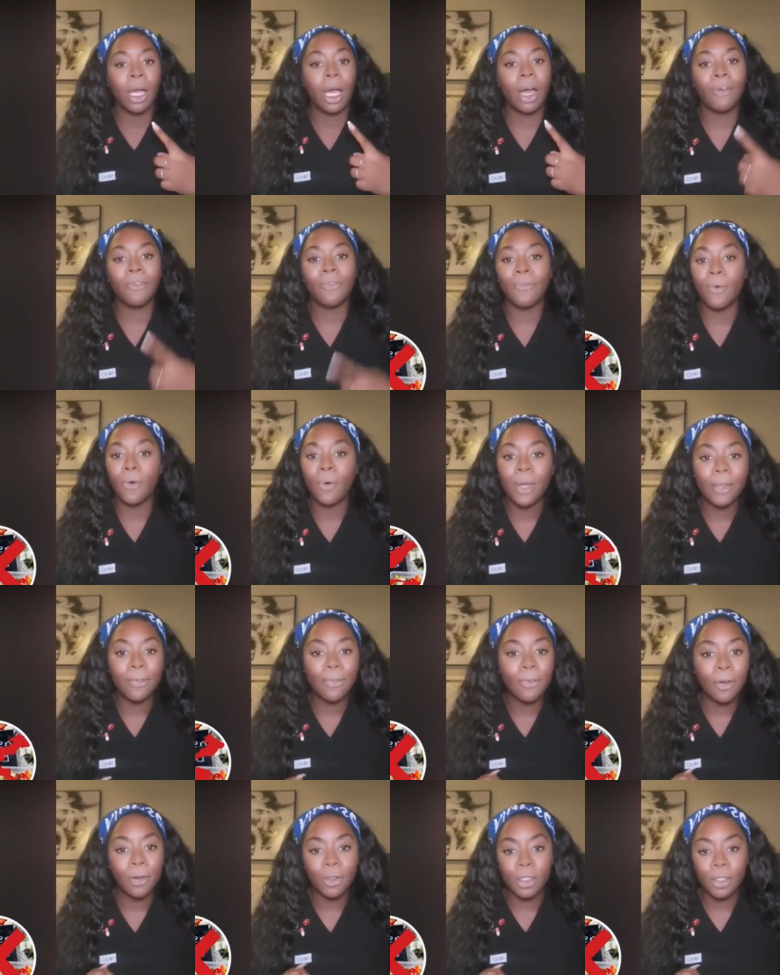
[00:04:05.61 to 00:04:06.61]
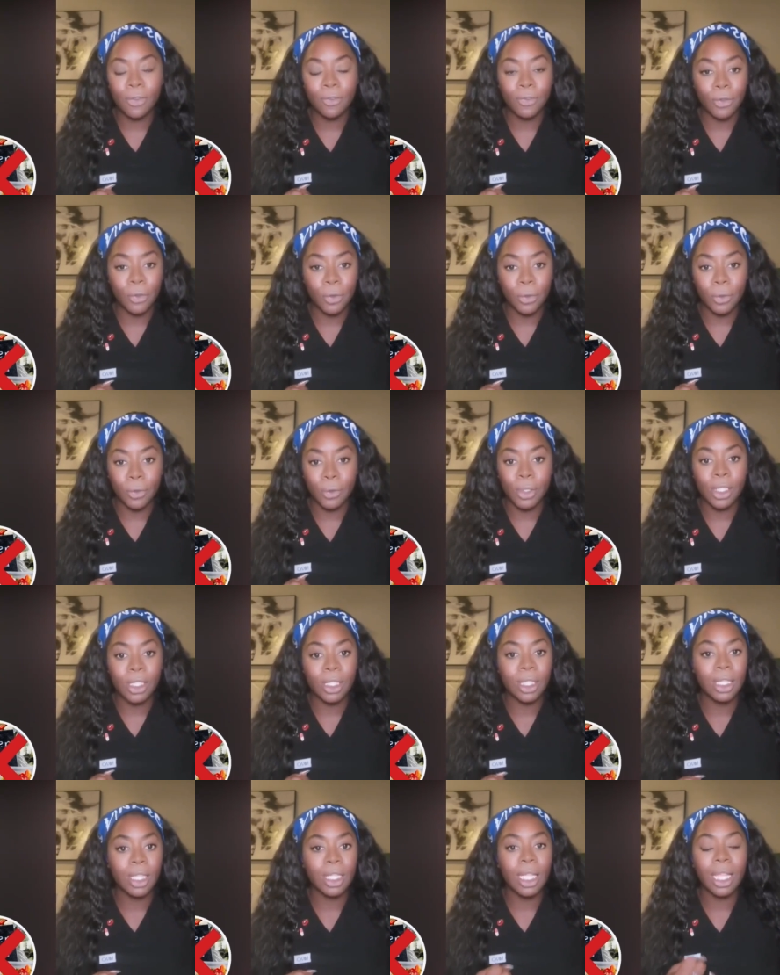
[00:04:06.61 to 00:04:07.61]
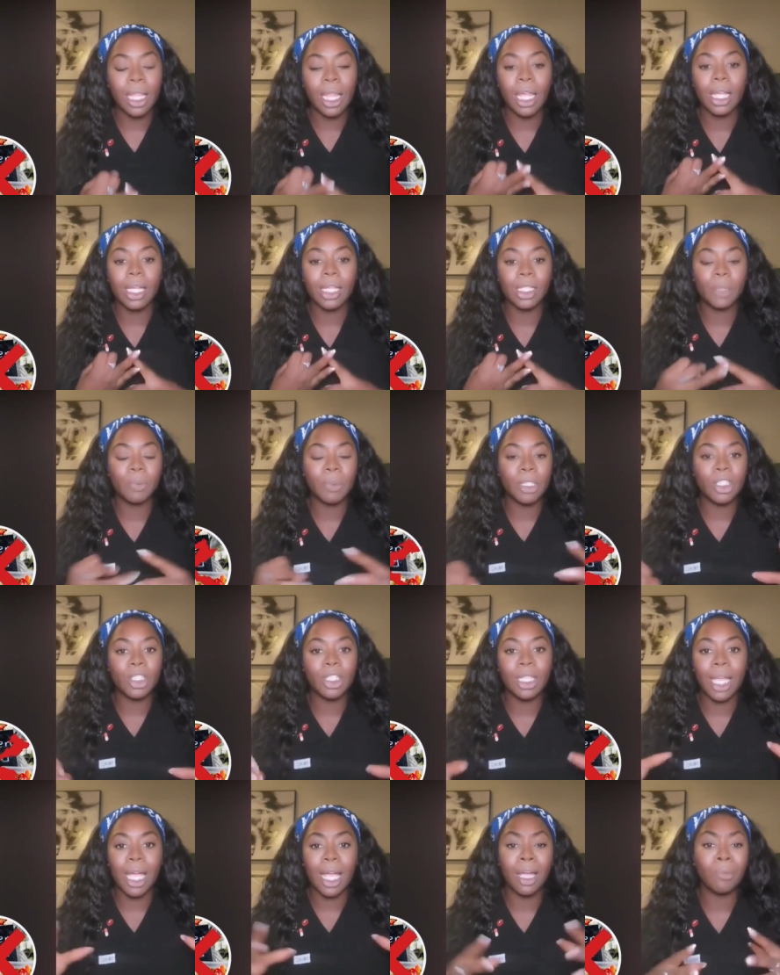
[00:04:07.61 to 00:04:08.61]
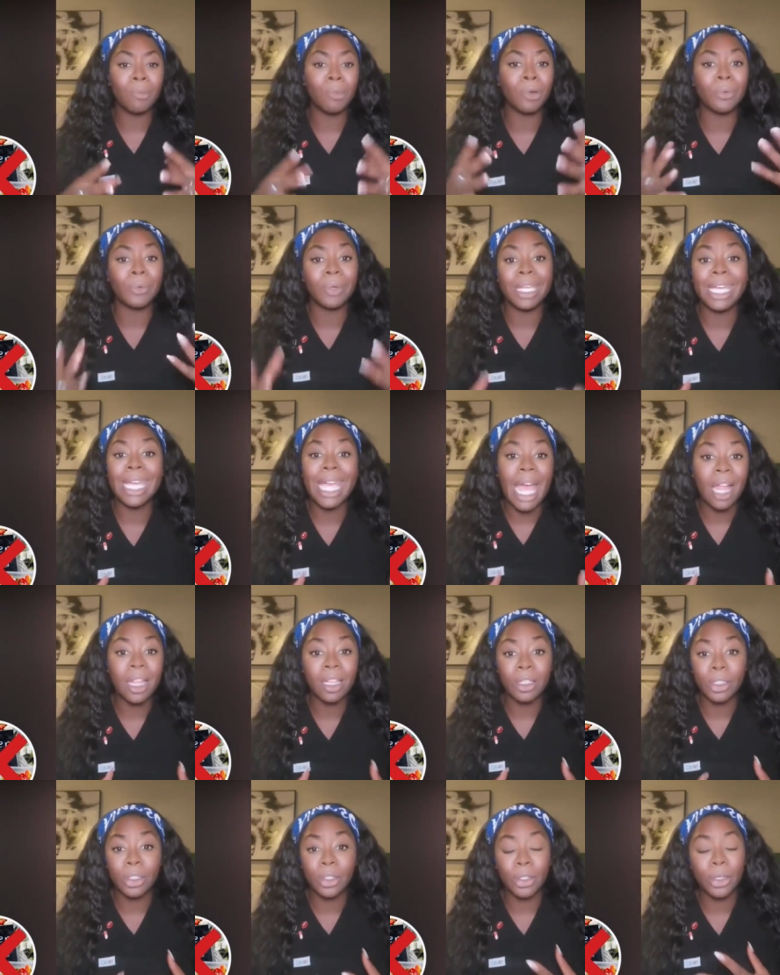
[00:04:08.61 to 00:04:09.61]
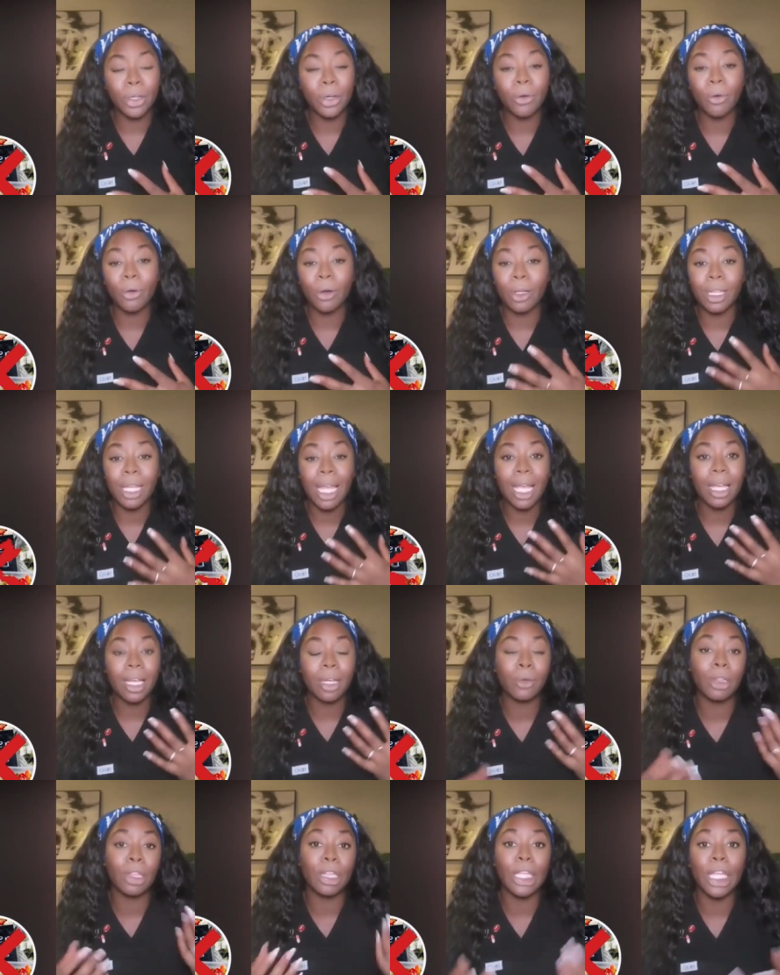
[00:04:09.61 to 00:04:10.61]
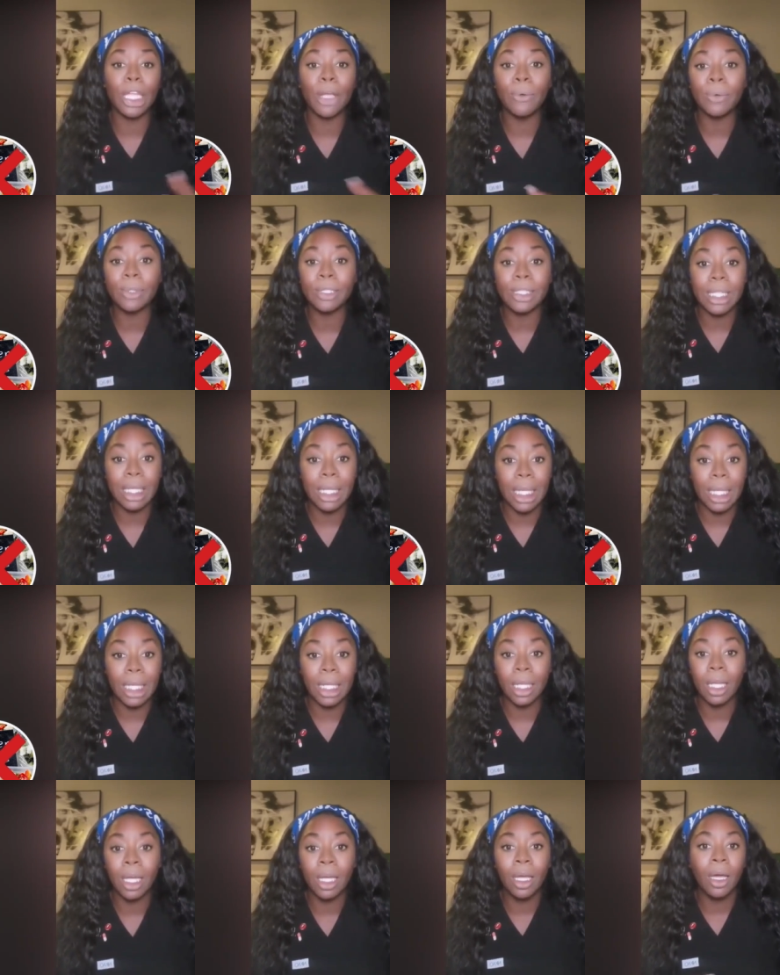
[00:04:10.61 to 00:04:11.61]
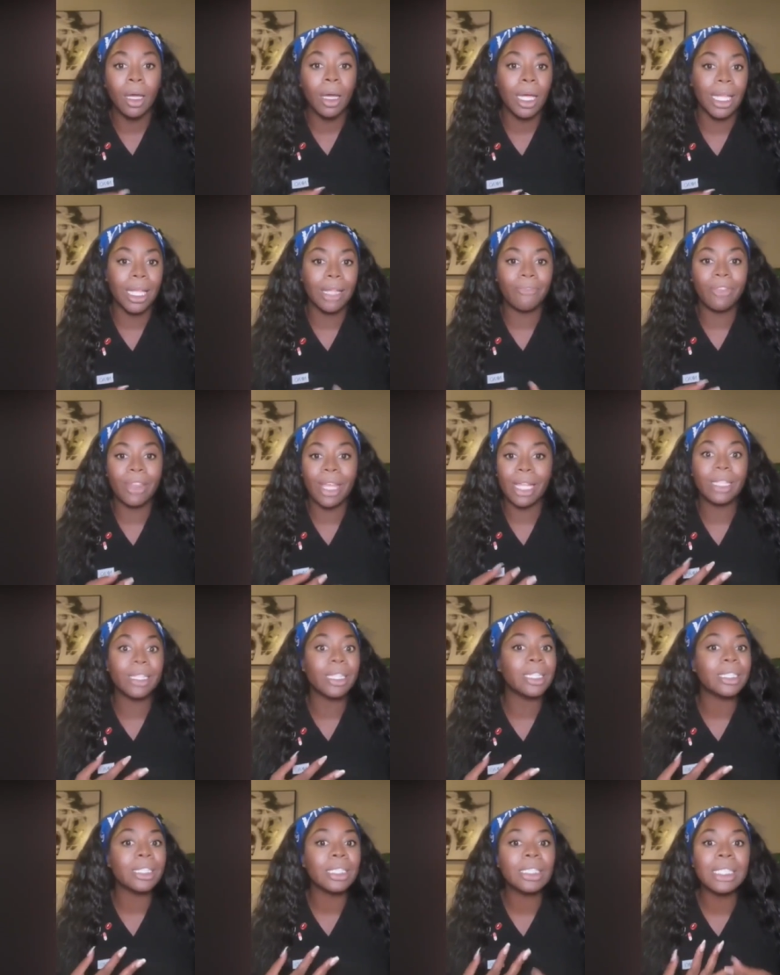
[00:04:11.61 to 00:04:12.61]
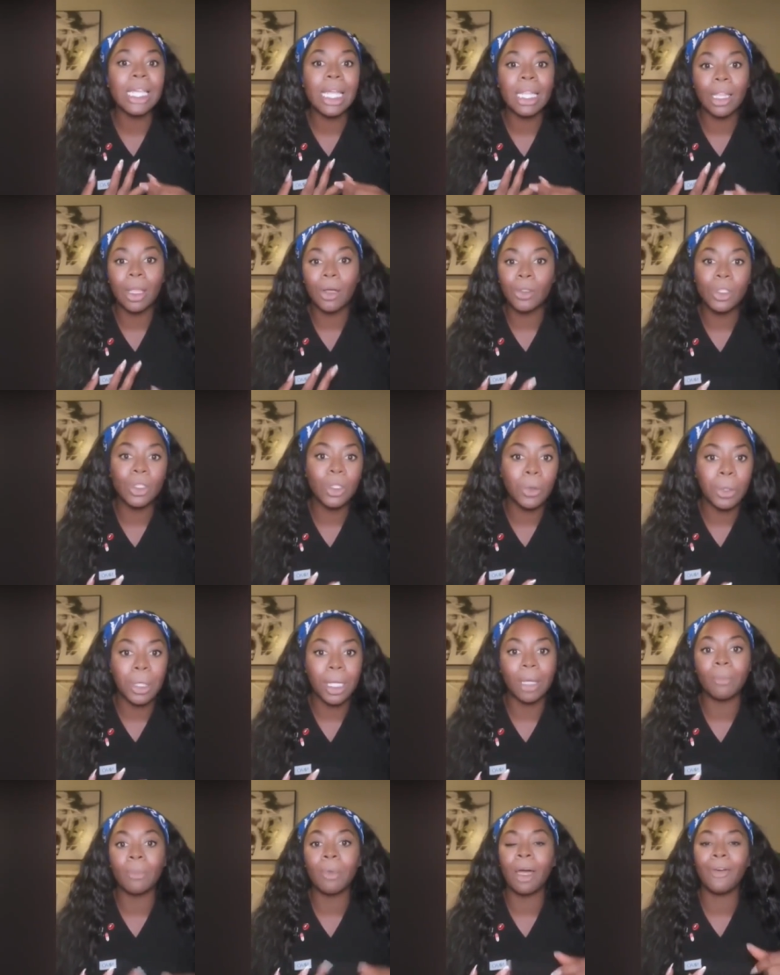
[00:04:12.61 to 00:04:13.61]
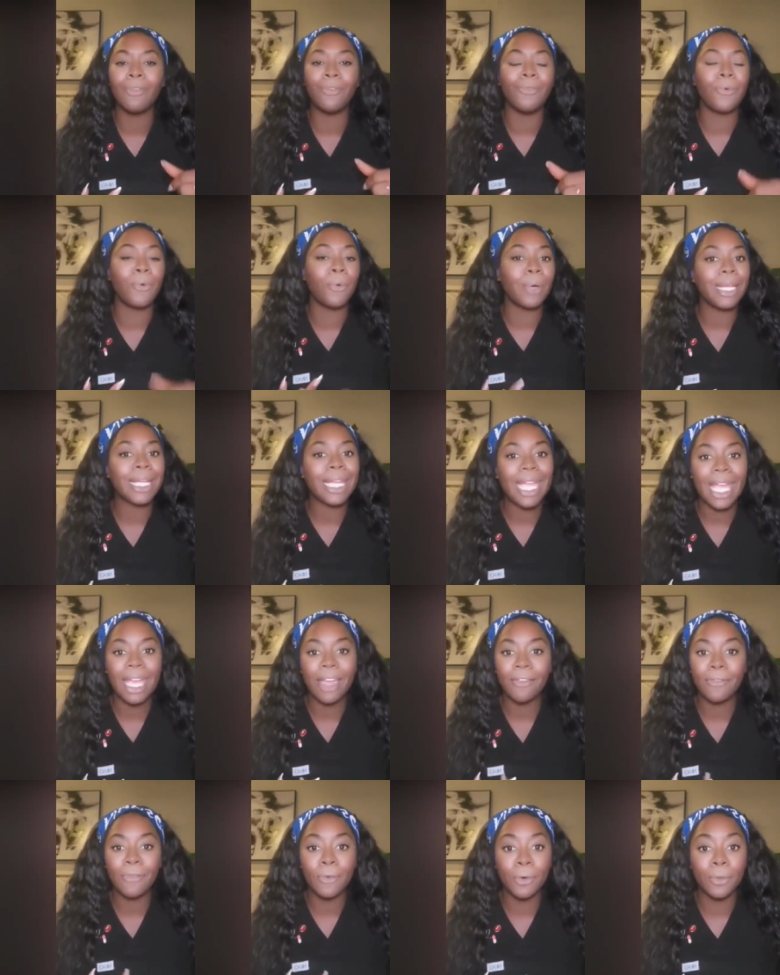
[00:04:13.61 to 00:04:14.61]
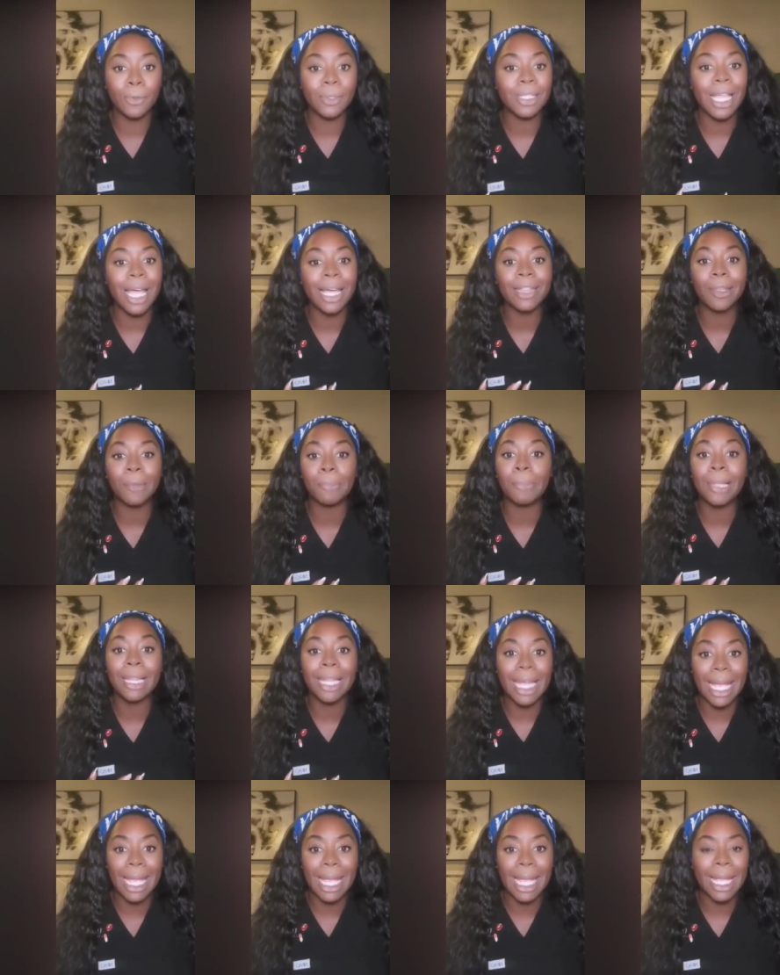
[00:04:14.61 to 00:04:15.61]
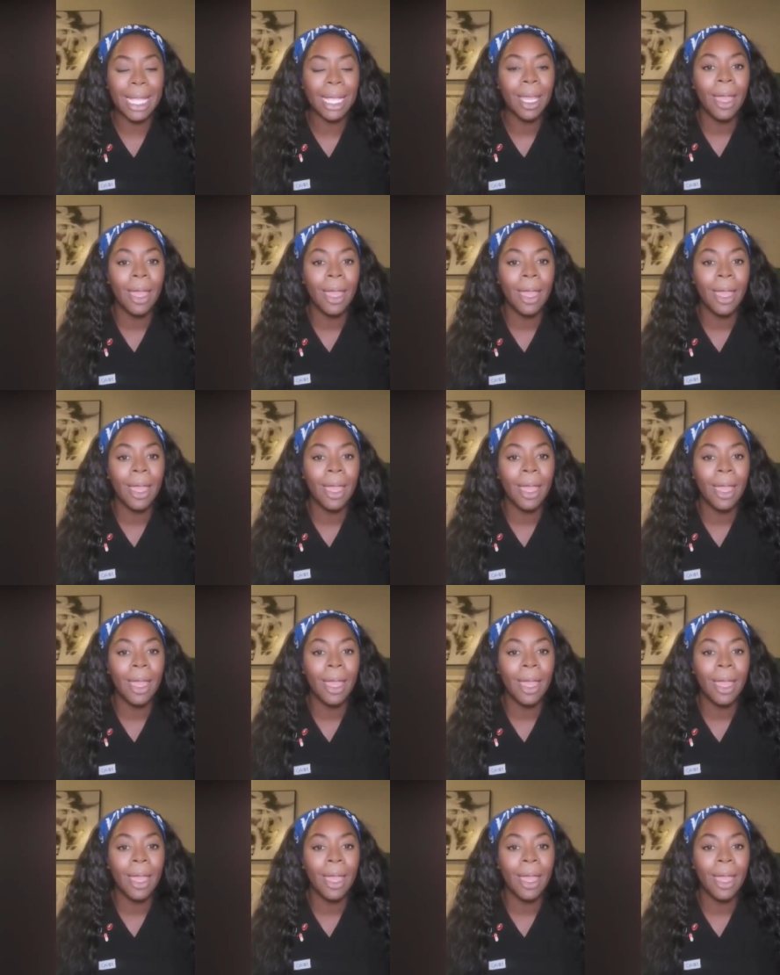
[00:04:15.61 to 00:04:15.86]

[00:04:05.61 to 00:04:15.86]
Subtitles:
Avoid frozen foods, especially a Marie Calendar or a Lean Cuisine. If that doesn't say low sodium, avoid canned foods like the plague.